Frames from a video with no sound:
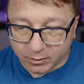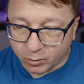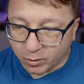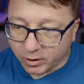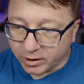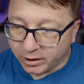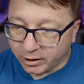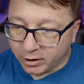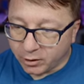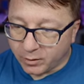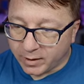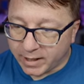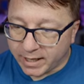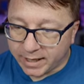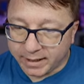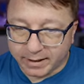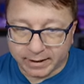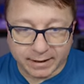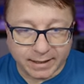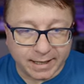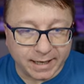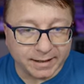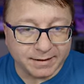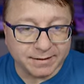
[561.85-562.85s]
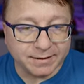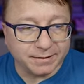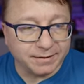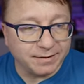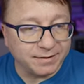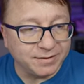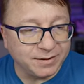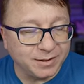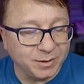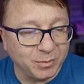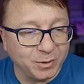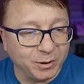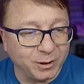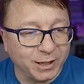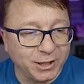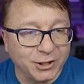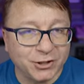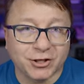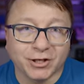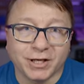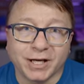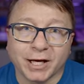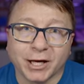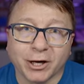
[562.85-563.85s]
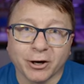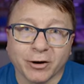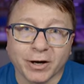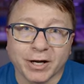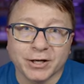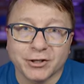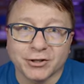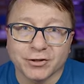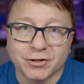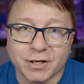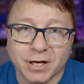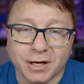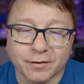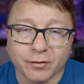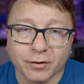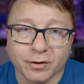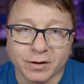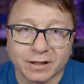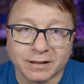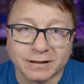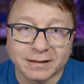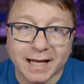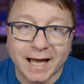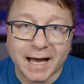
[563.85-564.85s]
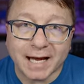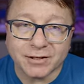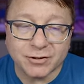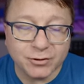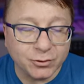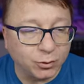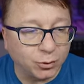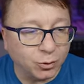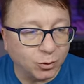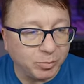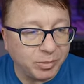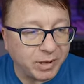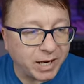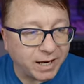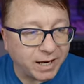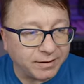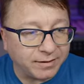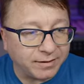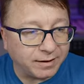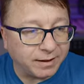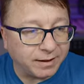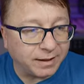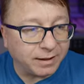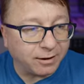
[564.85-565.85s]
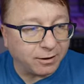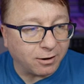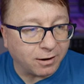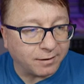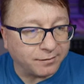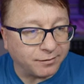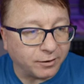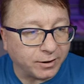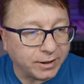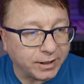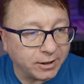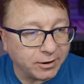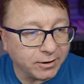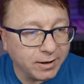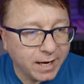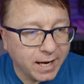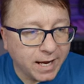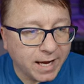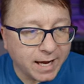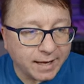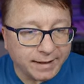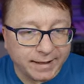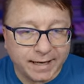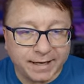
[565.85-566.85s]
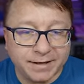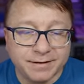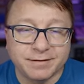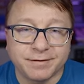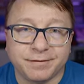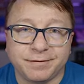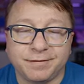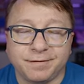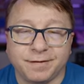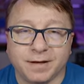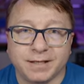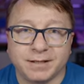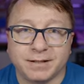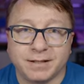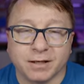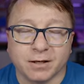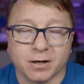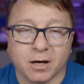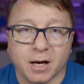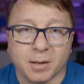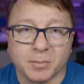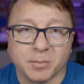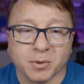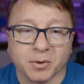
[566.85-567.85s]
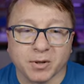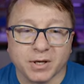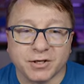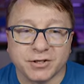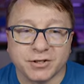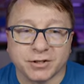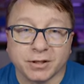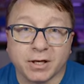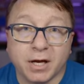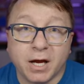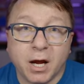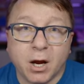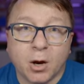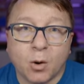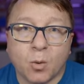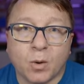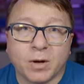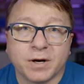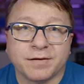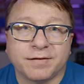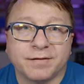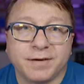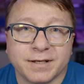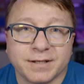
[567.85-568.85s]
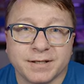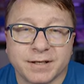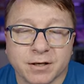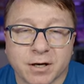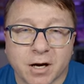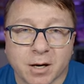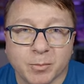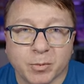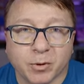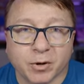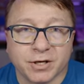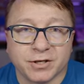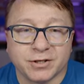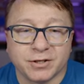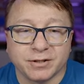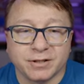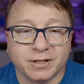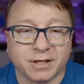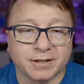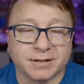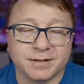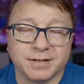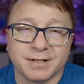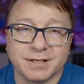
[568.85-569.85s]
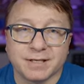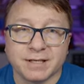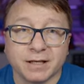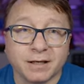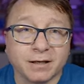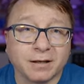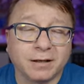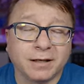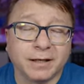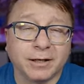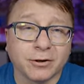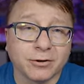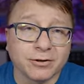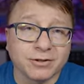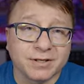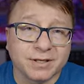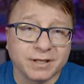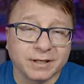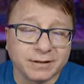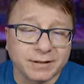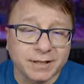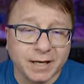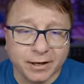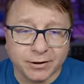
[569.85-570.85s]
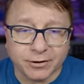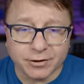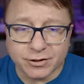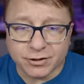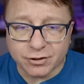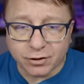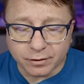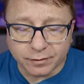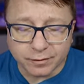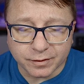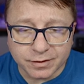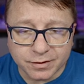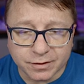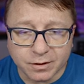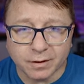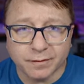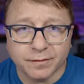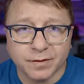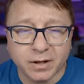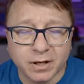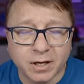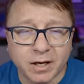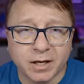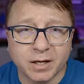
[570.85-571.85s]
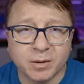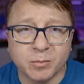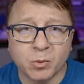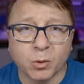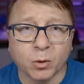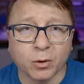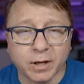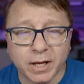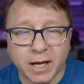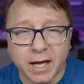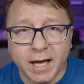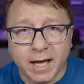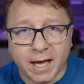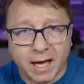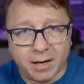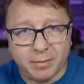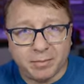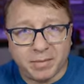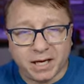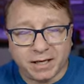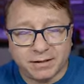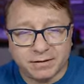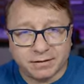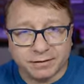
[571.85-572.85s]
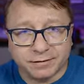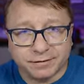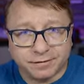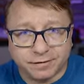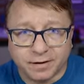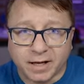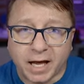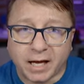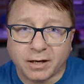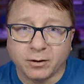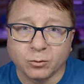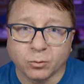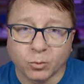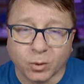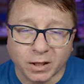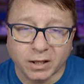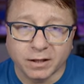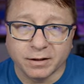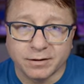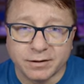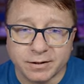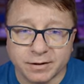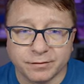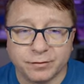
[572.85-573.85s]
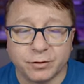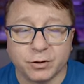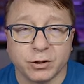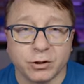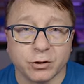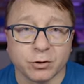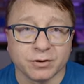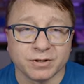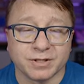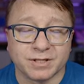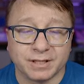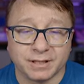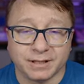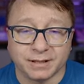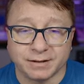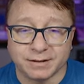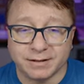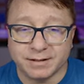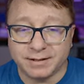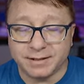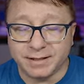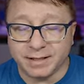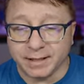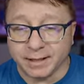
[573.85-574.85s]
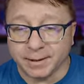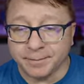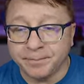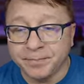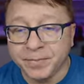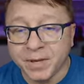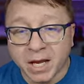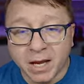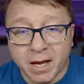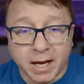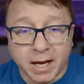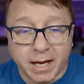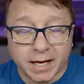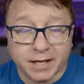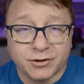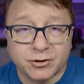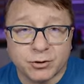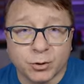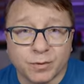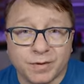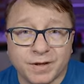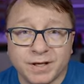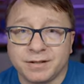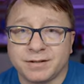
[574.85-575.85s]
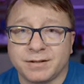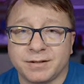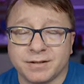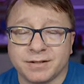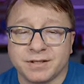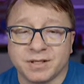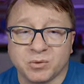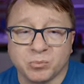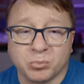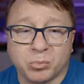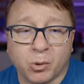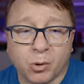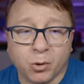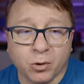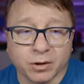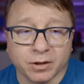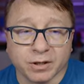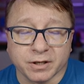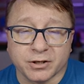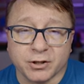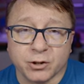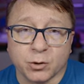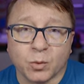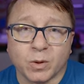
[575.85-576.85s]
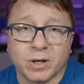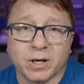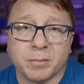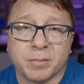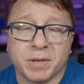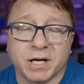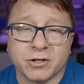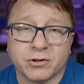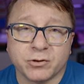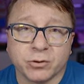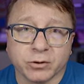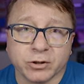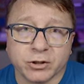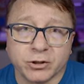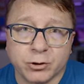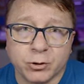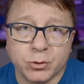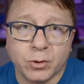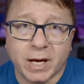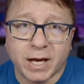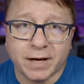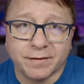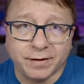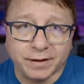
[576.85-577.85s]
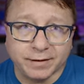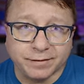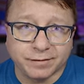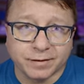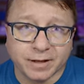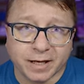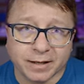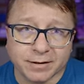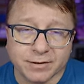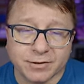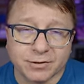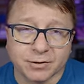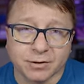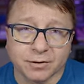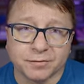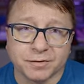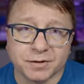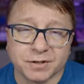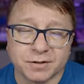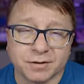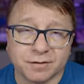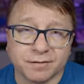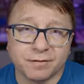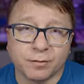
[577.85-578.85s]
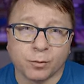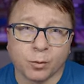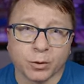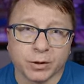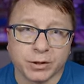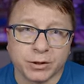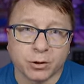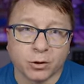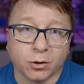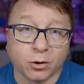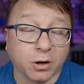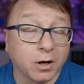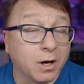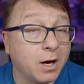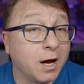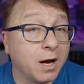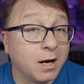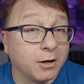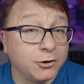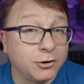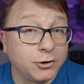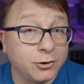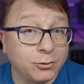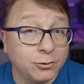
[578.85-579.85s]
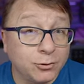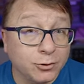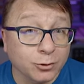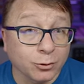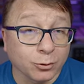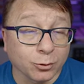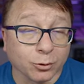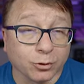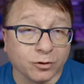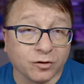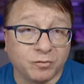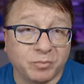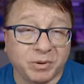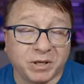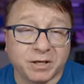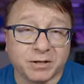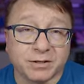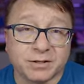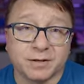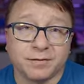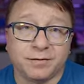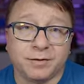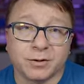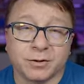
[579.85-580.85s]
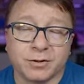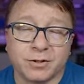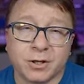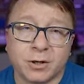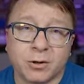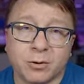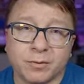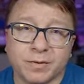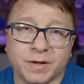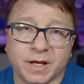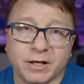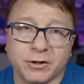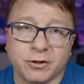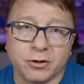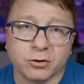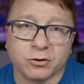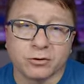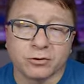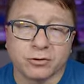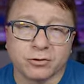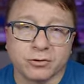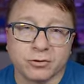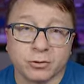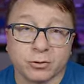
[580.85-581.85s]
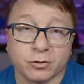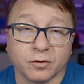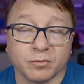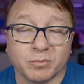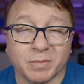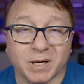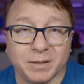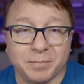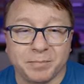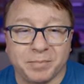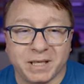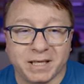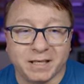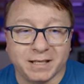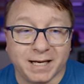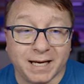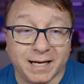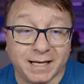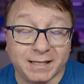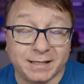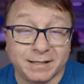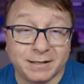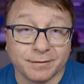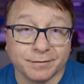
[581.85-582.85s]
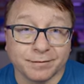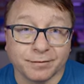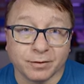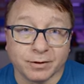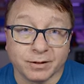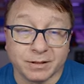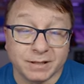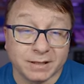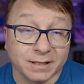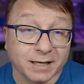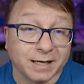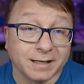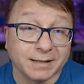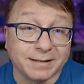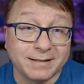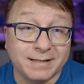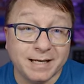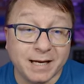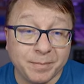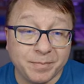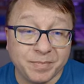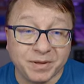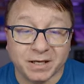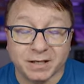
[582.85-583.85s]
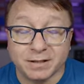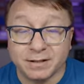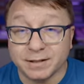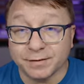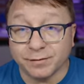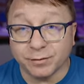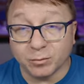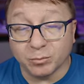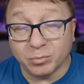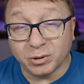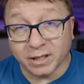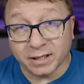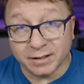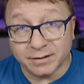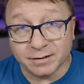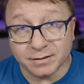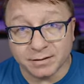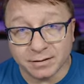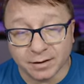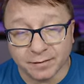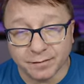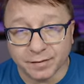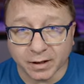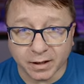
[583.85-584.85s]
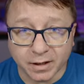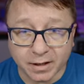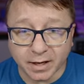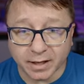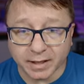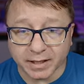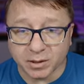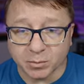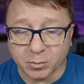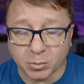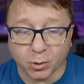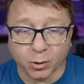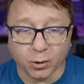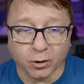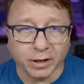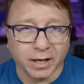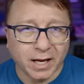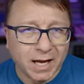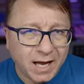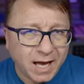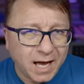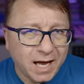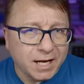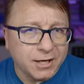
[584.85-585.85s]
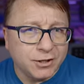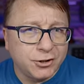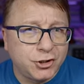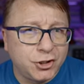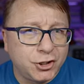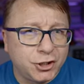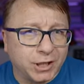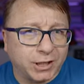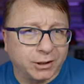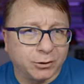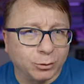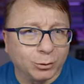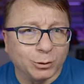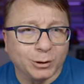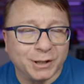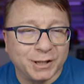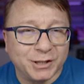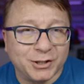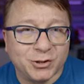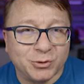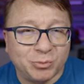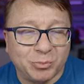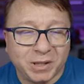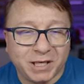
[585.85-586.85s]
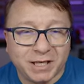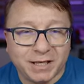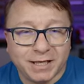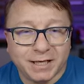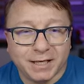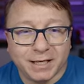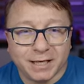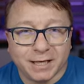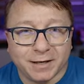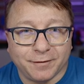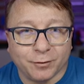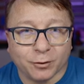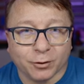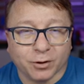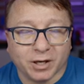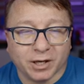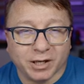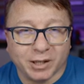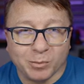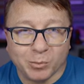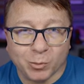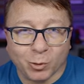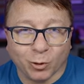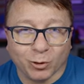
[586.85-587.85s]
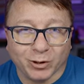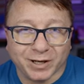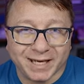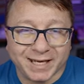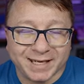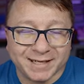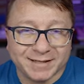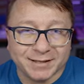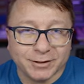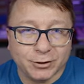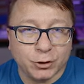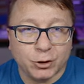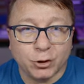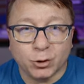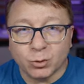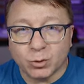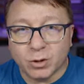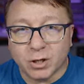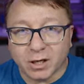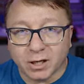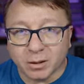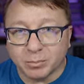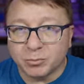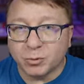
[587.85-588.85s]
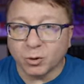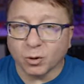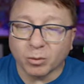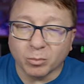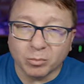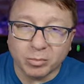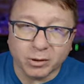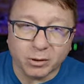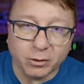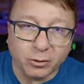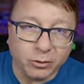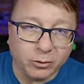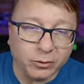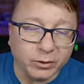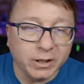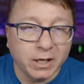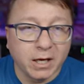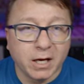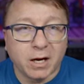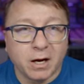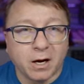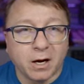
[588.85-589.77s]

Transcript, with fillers: right, we're going to go ahead and exit the simulation here and just cover the last toolpath that I offer here, and that is a facing operation. What a facing operation does is it clears the entire surface of the cutting board and makes it flat relative to your CNC. And so this is important. You want to make sure that you have a flat surface for your juice groove, because if you don't, then your juice groove might be a different depth at different places of the cutting board. Generally speaking, if your cutting board isn't too cupped or bowed